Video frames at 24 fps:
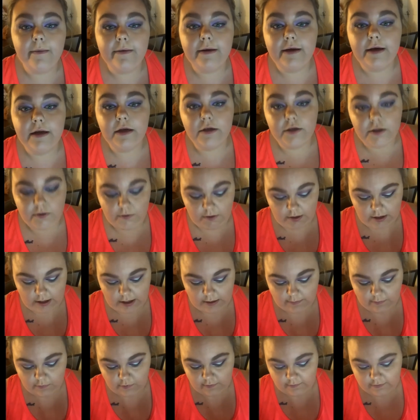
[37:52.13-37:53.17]
going to do a lot
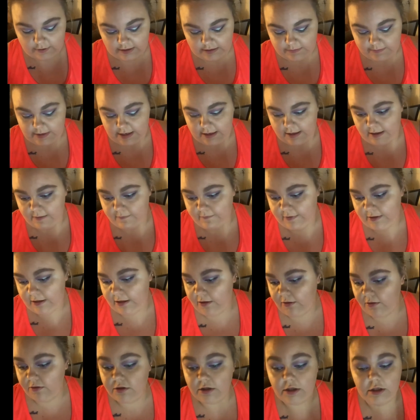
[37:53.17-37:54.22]
more of these makeup
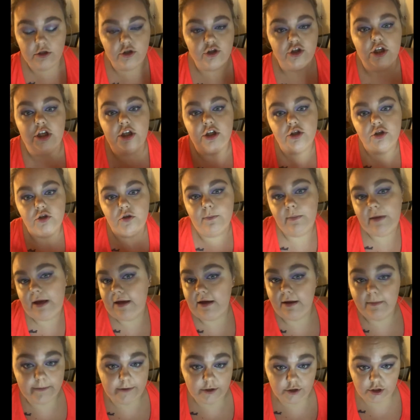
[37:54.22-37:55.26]
videos and just do
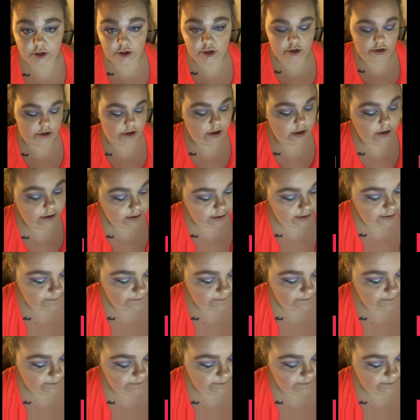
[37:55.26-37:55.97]
makeup and just talk.